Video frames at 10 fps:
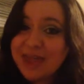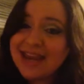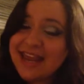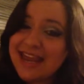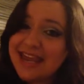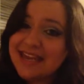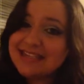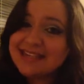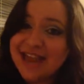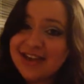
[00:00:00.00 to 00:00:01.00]
and he
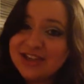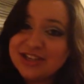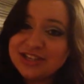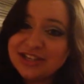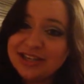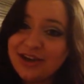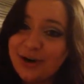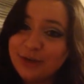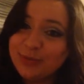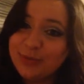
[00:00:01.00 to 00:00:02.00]
is actually
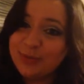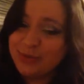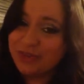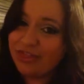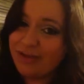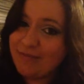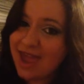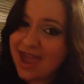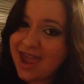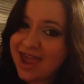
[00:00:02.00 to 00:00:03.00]
on board with them,
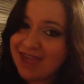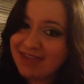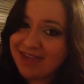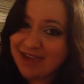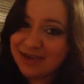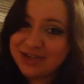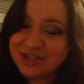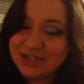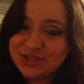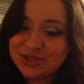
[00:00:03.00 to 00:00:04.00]
and they're going
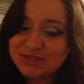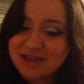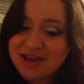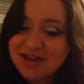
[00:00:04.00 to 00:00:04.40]
to